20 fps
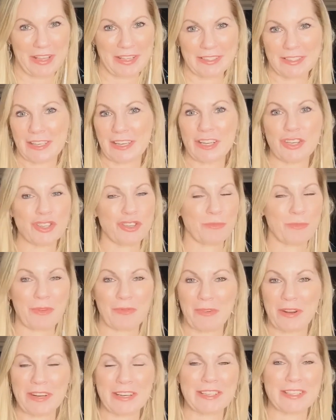and he should be
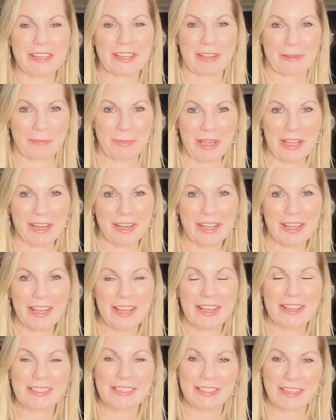ready to commit.
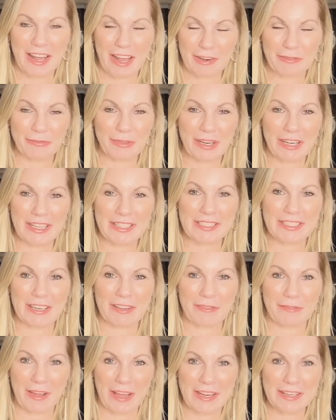It's an unrealistic
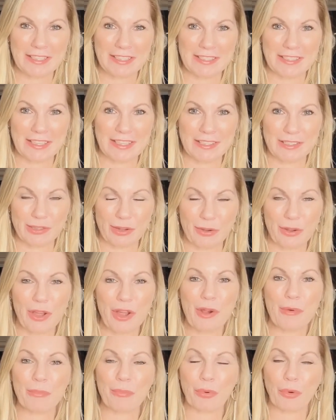fantasy. So
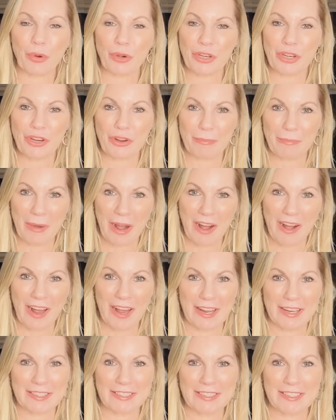broaden your
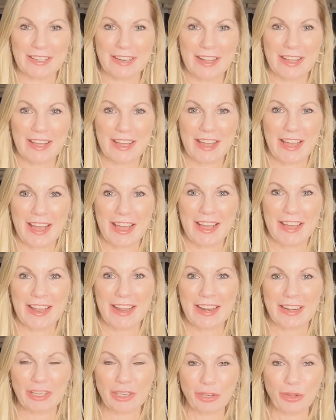mind,
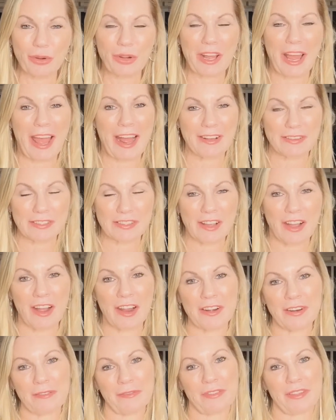look
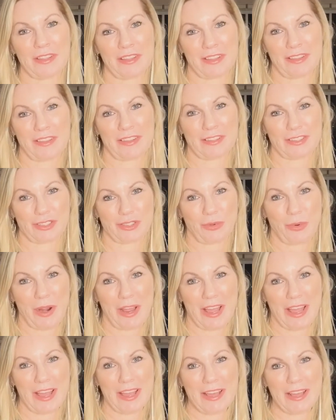outside of the
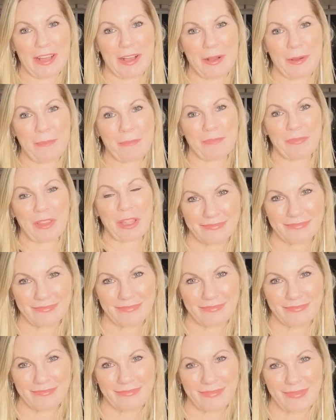square.
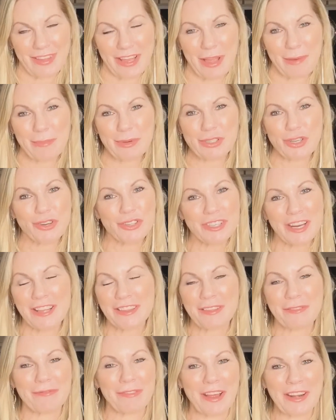But don't take the
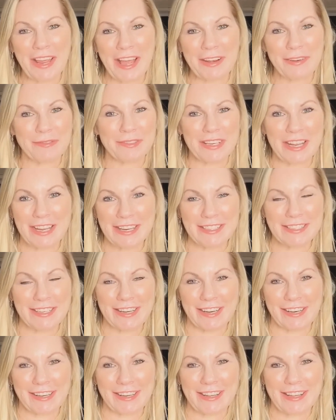fun out of
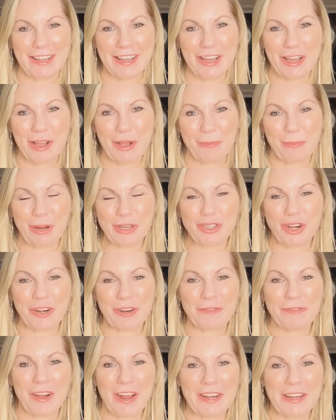dating by trying to
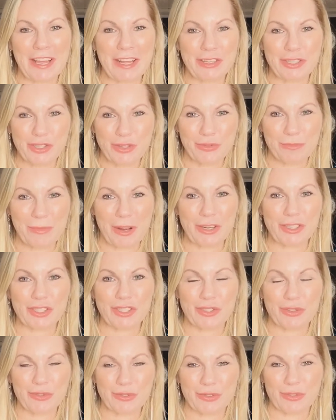find out too much
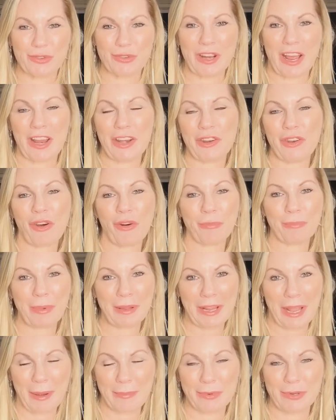too soon and not being
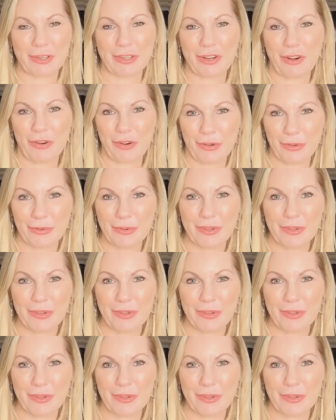able to go